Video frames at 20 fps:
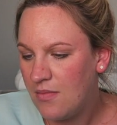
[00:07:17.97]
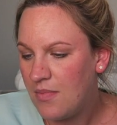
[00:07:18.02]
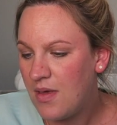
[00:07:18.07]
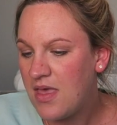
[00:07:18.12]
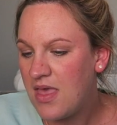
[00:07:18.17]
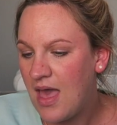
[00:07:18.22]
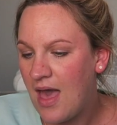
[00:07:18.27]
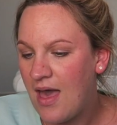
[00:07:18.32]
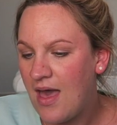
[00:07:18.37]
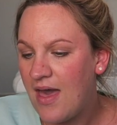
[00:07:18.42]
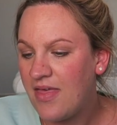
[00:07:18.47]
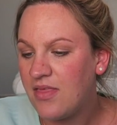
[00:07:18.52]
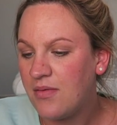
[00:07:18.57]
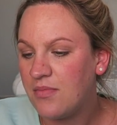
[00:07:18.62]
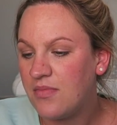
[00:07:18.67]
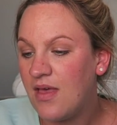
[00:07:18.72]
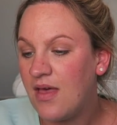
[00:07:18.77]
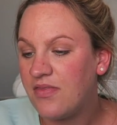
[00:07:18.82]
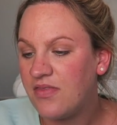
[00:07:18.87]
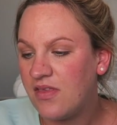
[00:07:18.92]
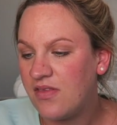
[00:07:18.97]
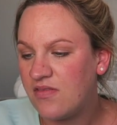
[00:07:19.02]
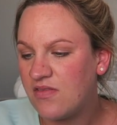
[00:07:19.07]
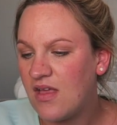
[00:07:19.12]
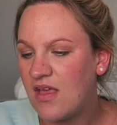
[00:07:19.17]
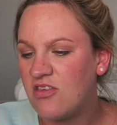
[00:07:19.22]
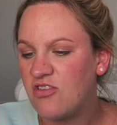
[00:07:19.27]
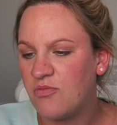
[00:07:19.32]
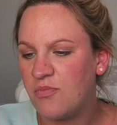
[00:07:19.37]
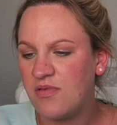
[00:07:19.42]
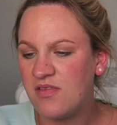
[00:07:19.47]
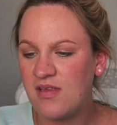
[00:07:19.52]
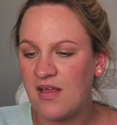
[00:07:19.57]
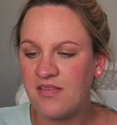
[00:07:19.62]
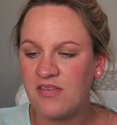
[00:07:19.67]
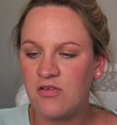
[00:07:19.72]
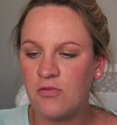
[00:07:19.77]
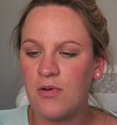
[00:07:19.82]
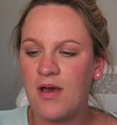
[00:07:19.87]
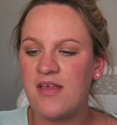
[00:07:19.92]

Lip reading: But yeah, at this stage the placenta